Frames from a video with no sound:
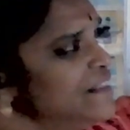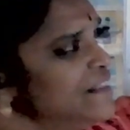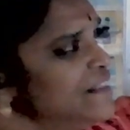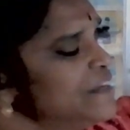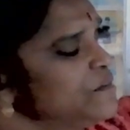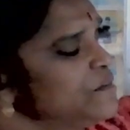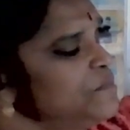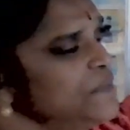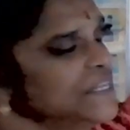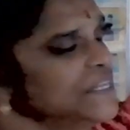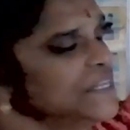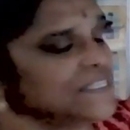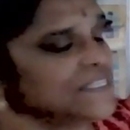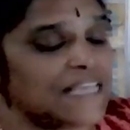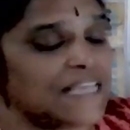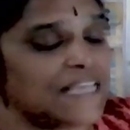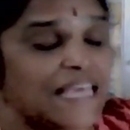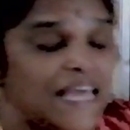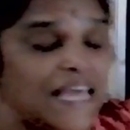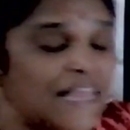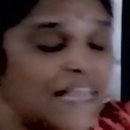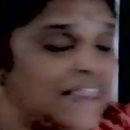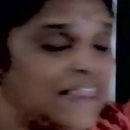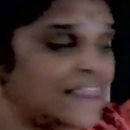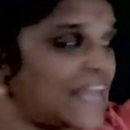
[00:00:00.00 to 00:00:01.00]
That means
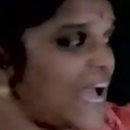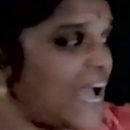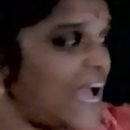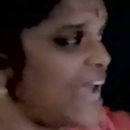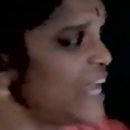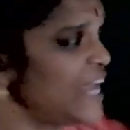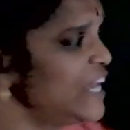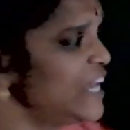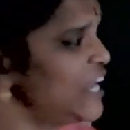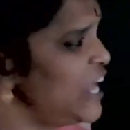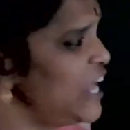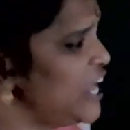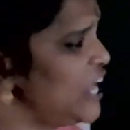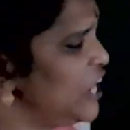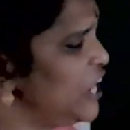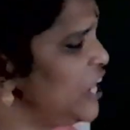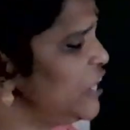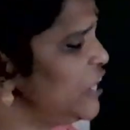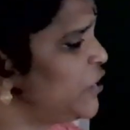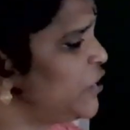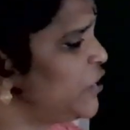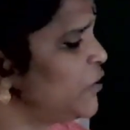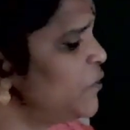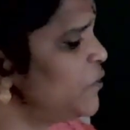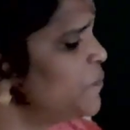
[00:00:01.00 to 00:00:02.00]
ethine
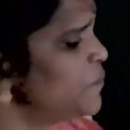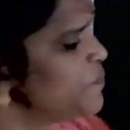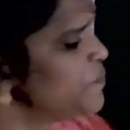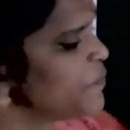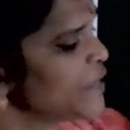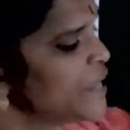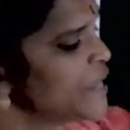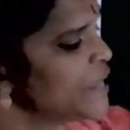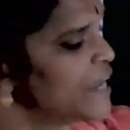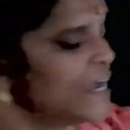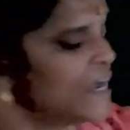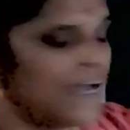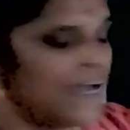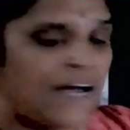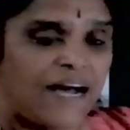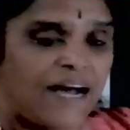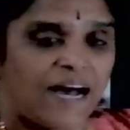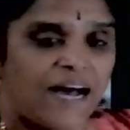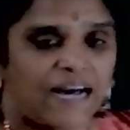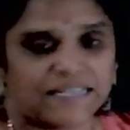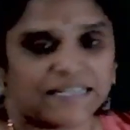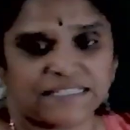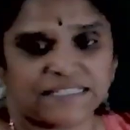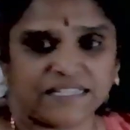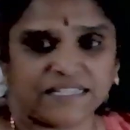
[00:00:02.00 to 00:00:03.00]
into
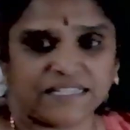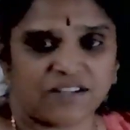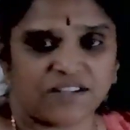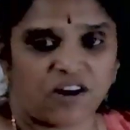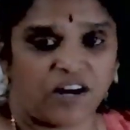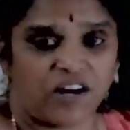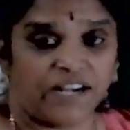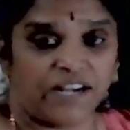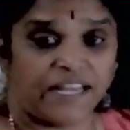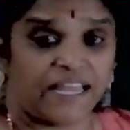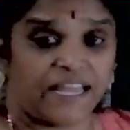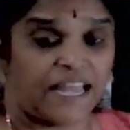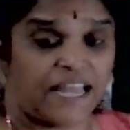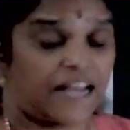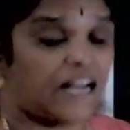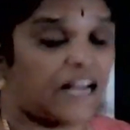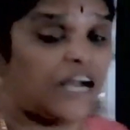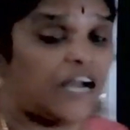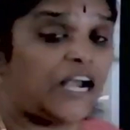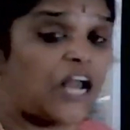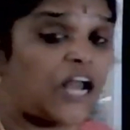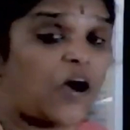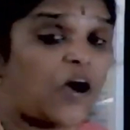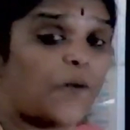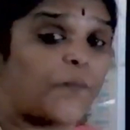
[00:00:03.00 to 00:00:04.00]
acetaldehyde.
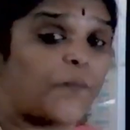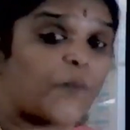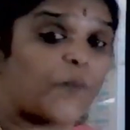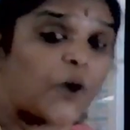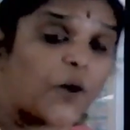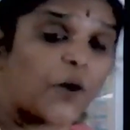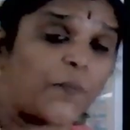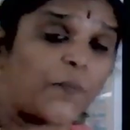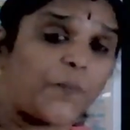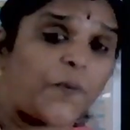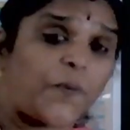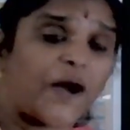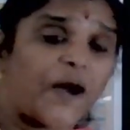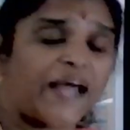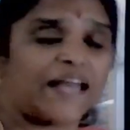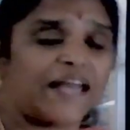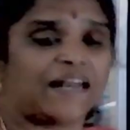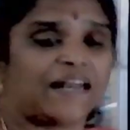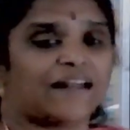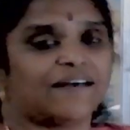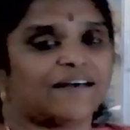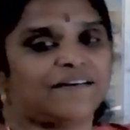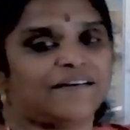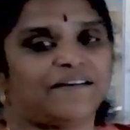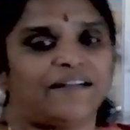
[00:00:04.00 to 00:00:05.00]
Now
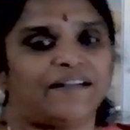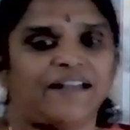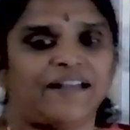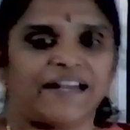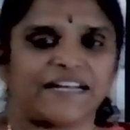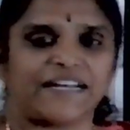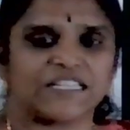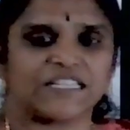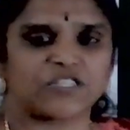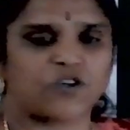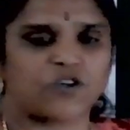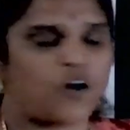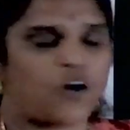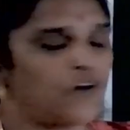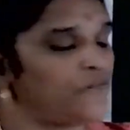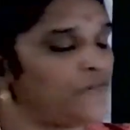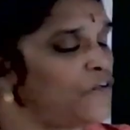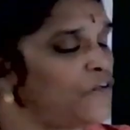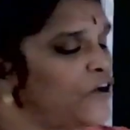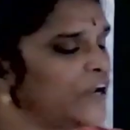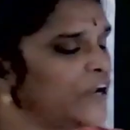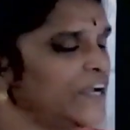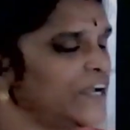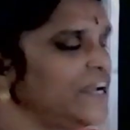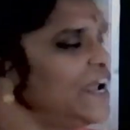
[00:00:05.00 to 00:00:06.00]
propine. Let us go
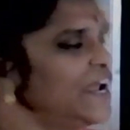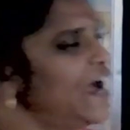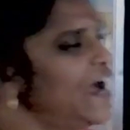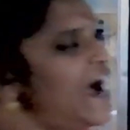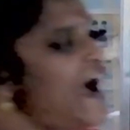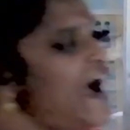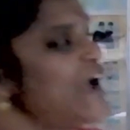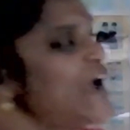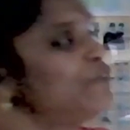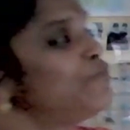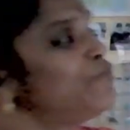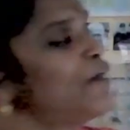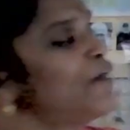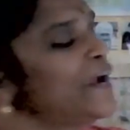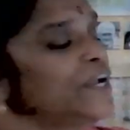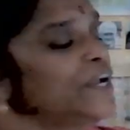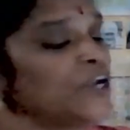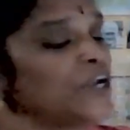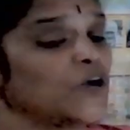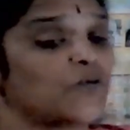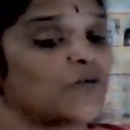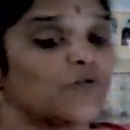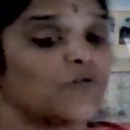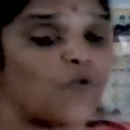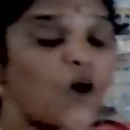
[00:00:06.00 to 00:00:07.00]
for it and find
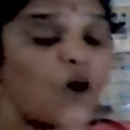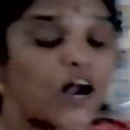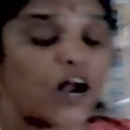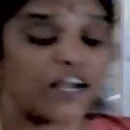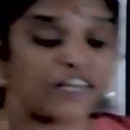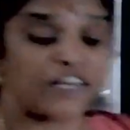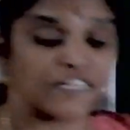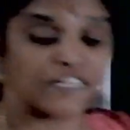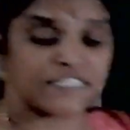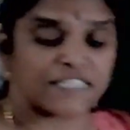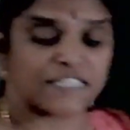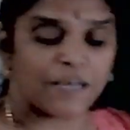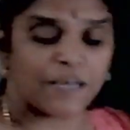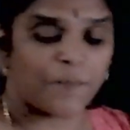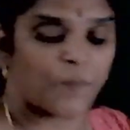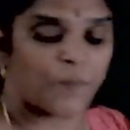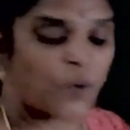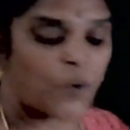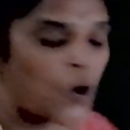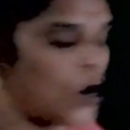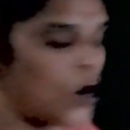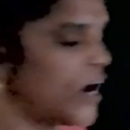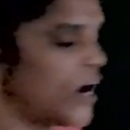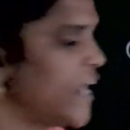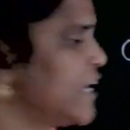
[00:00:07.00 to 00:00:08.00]
out what is the
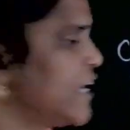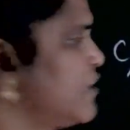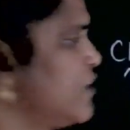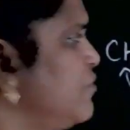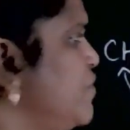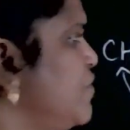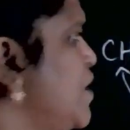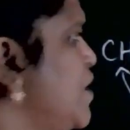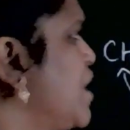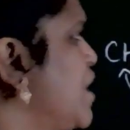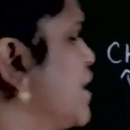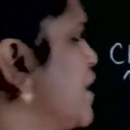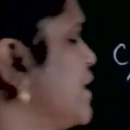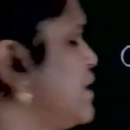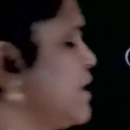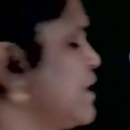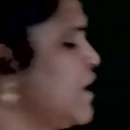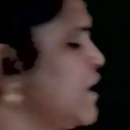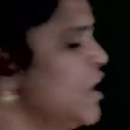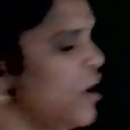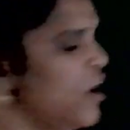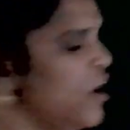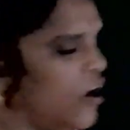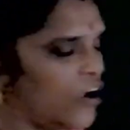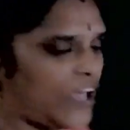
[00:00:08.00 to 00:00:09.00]
product we are getting.
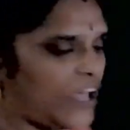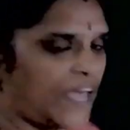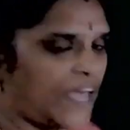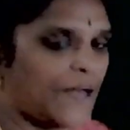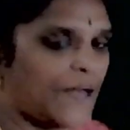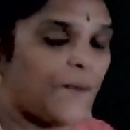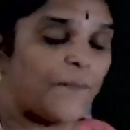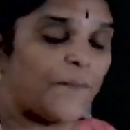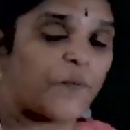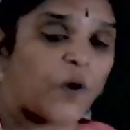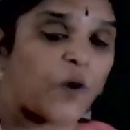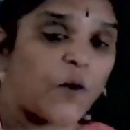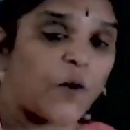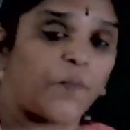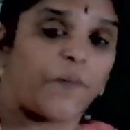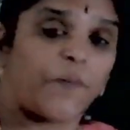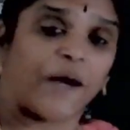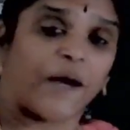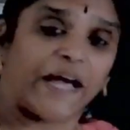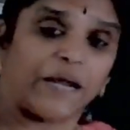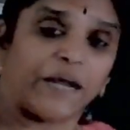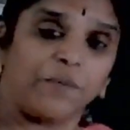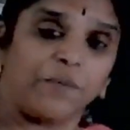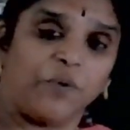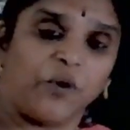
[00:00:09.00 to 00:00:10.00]
Okay,
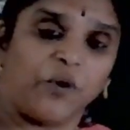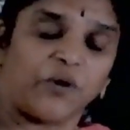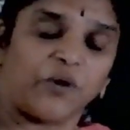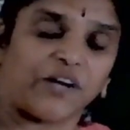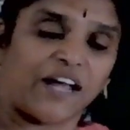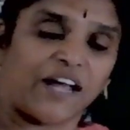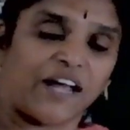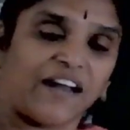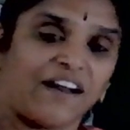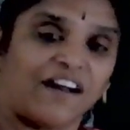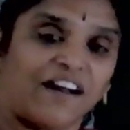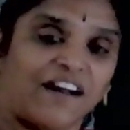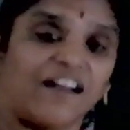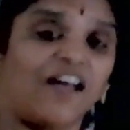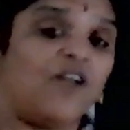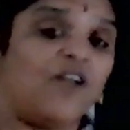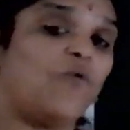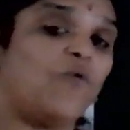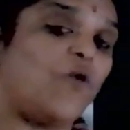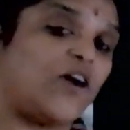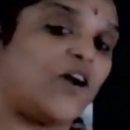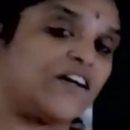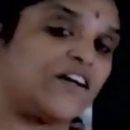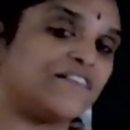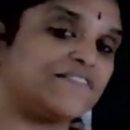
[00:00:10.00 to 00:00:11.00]
propine, butane and all.
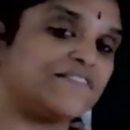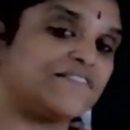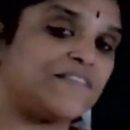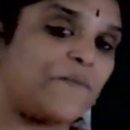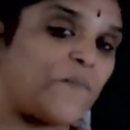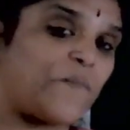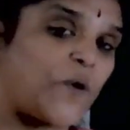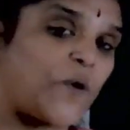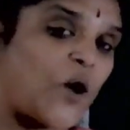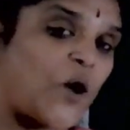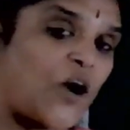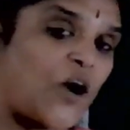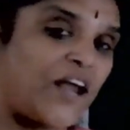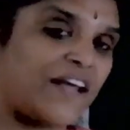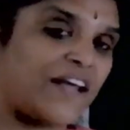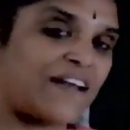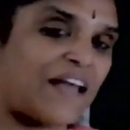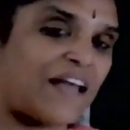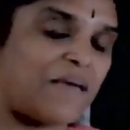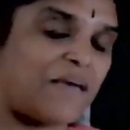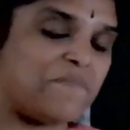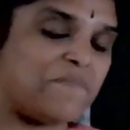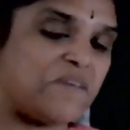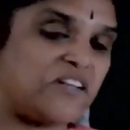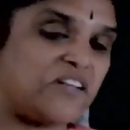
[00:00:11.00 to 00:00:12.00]
What is the product
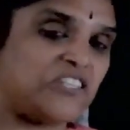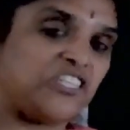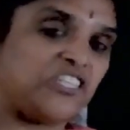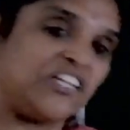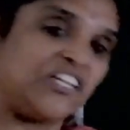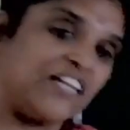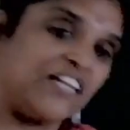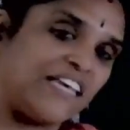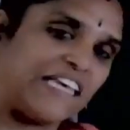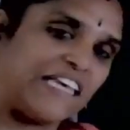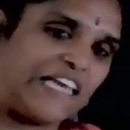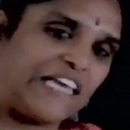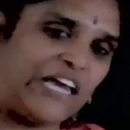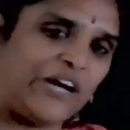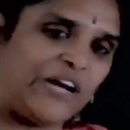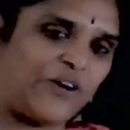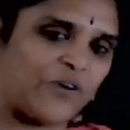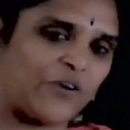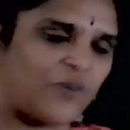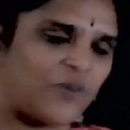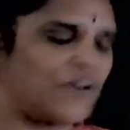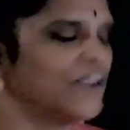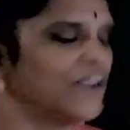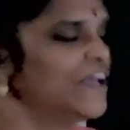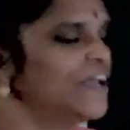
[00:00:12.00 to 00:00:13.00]
I mentioned?
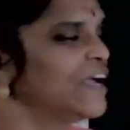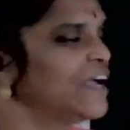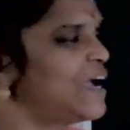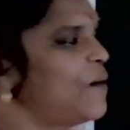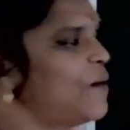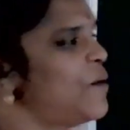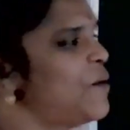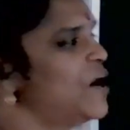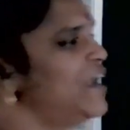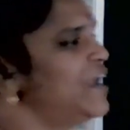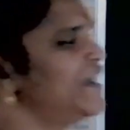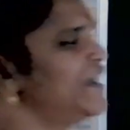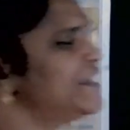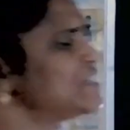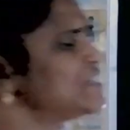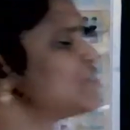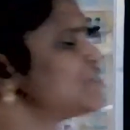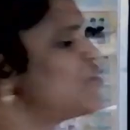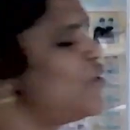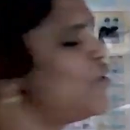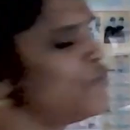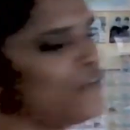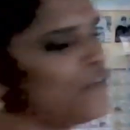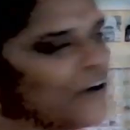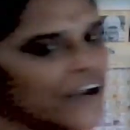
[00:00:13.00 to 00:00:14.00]
Ketone. Come on, let us
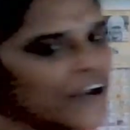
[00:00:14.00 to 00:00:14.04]
go for